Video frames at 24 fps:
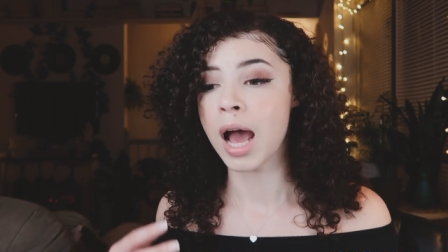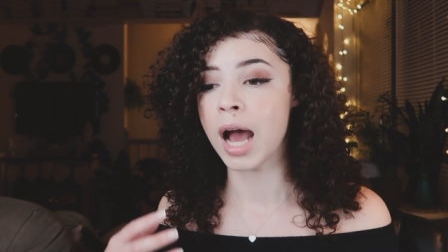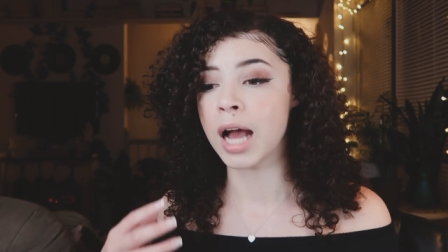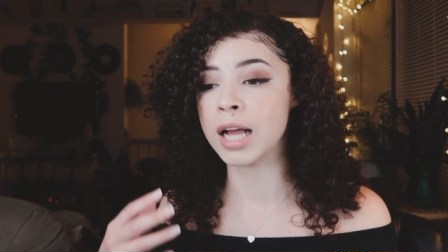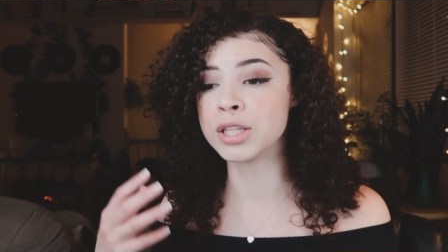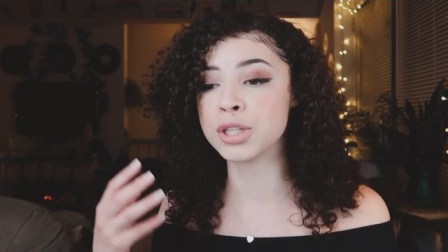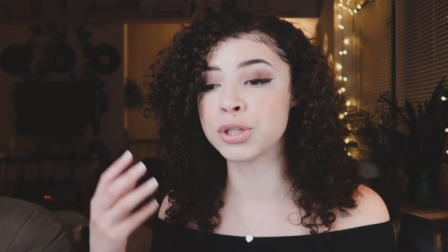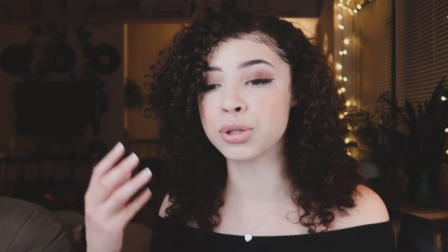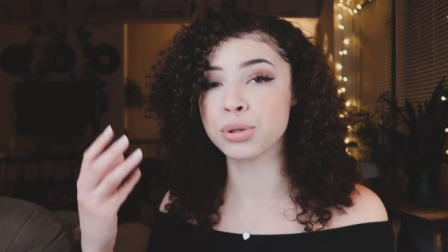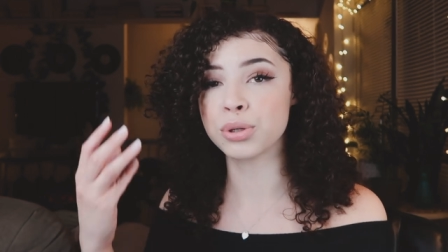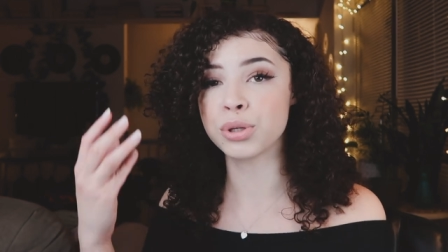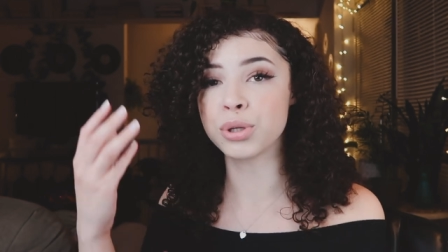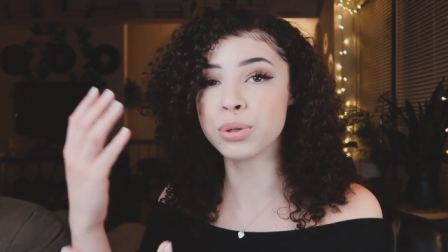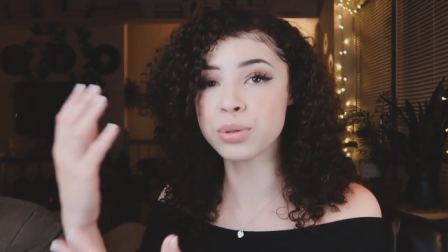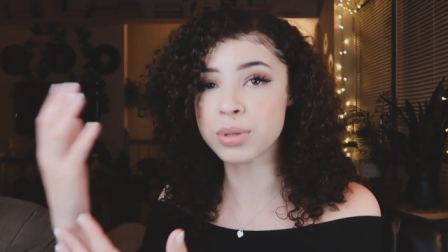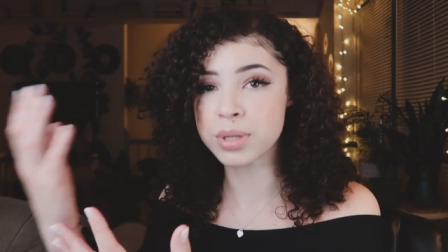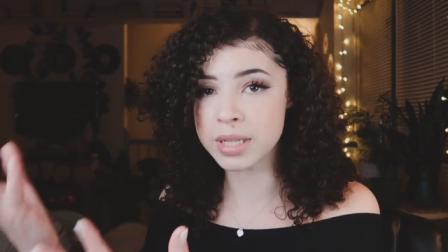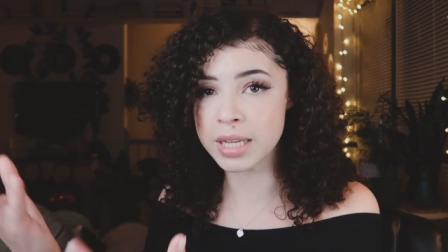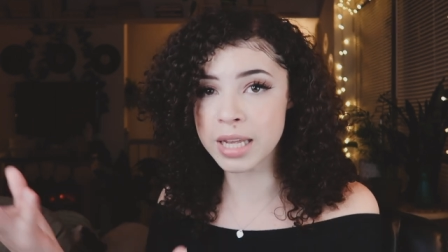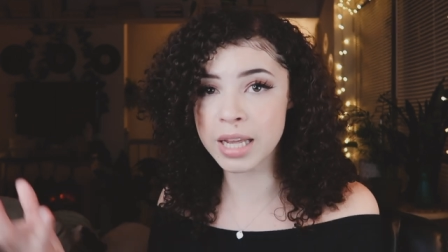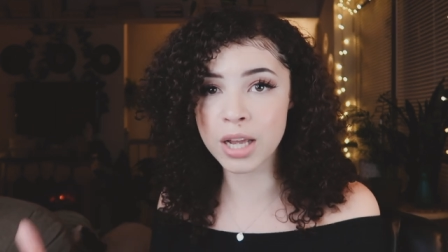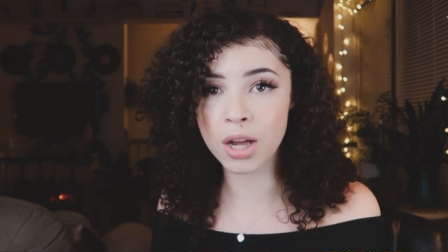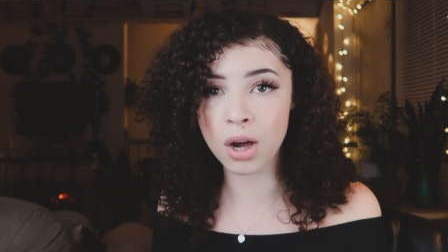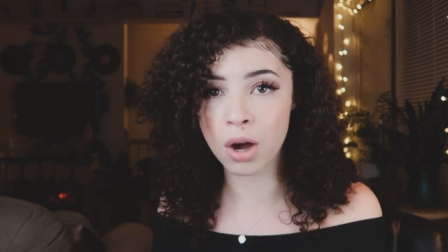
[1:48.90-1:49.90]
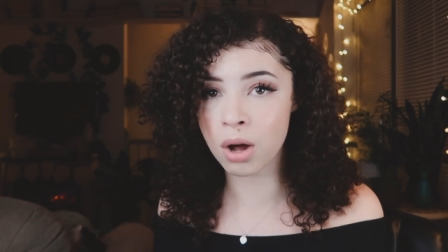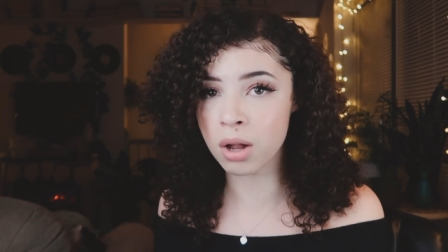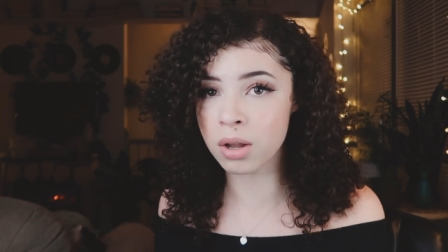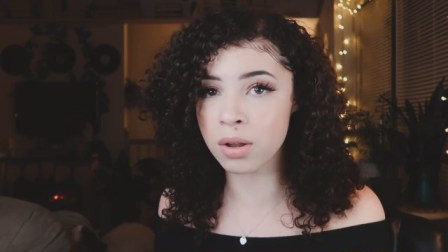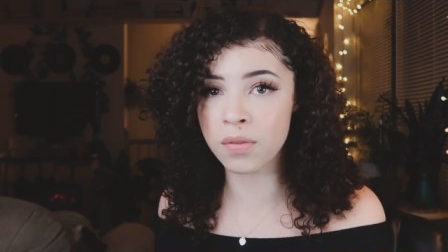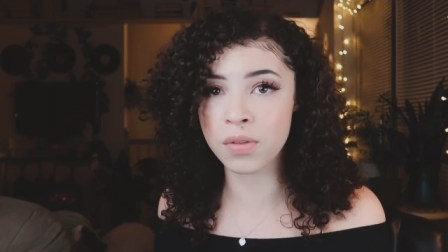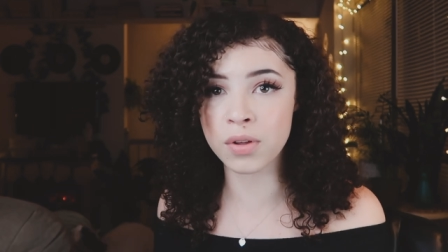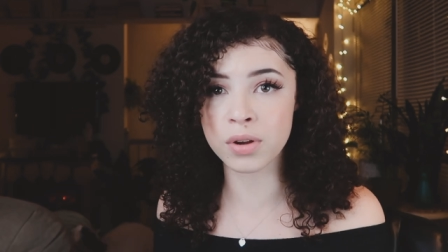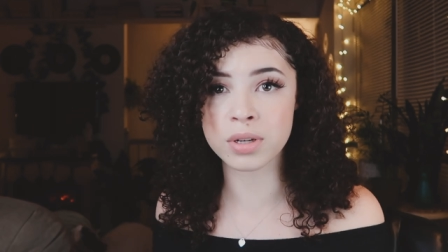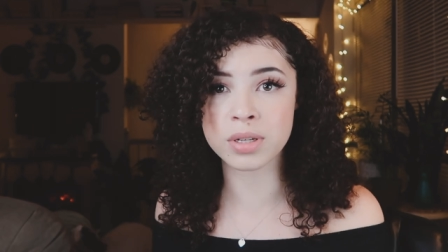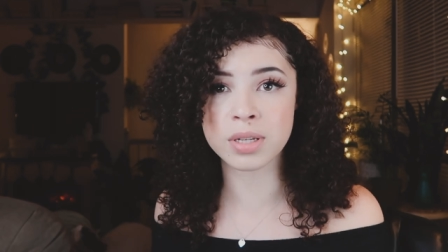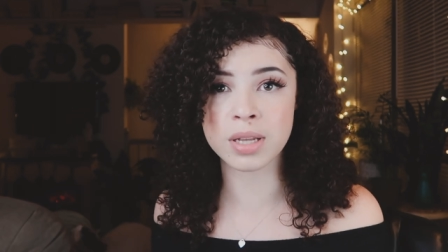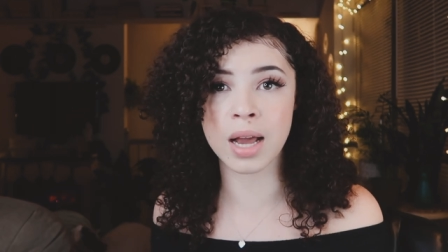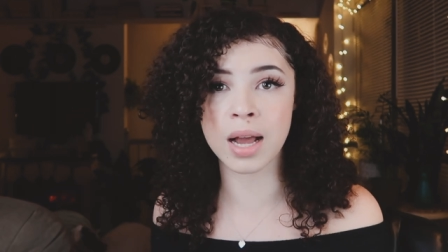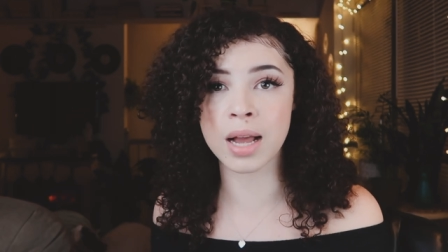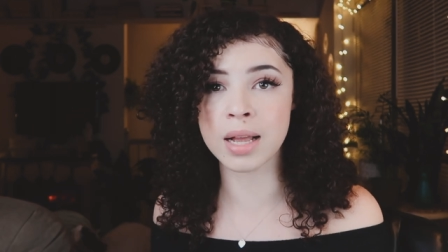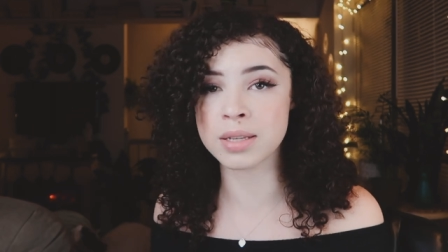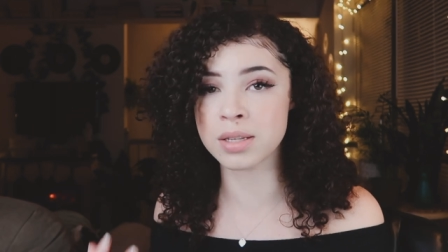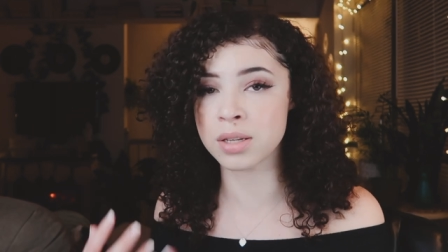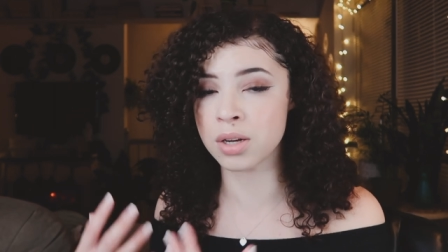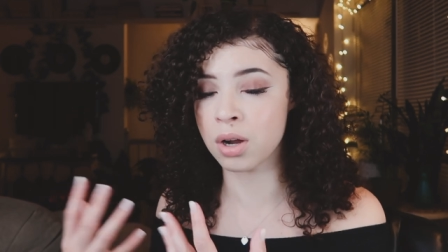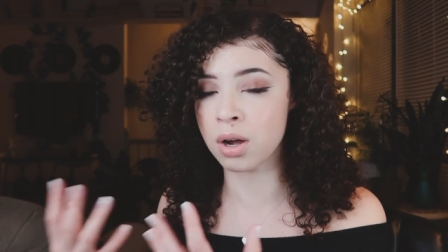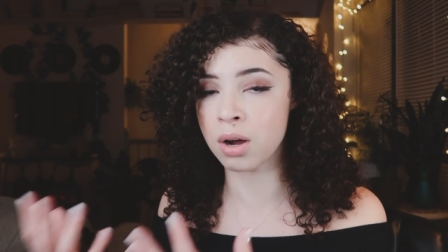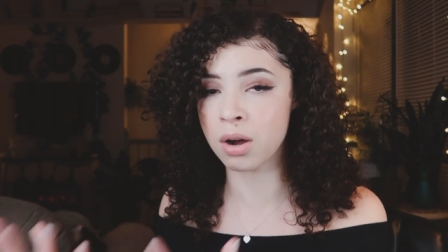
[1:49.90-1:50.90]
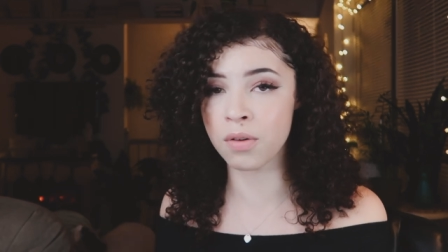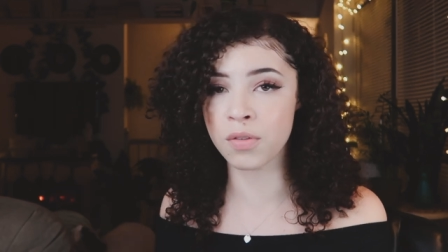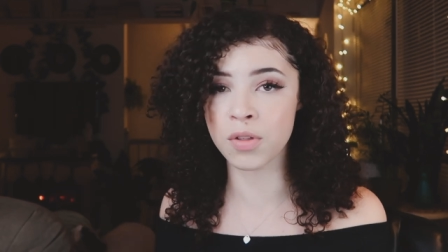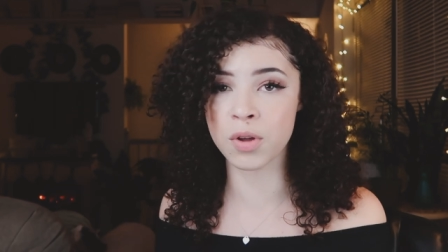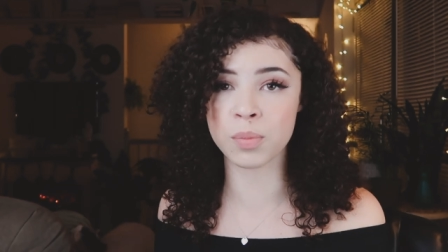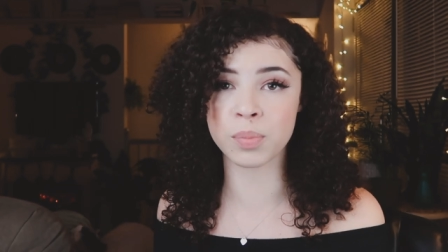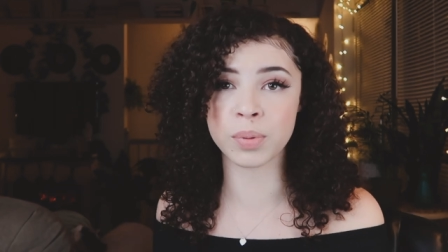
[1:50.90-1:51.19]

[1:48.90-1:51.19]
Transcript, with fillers: until you see all of their signs and all of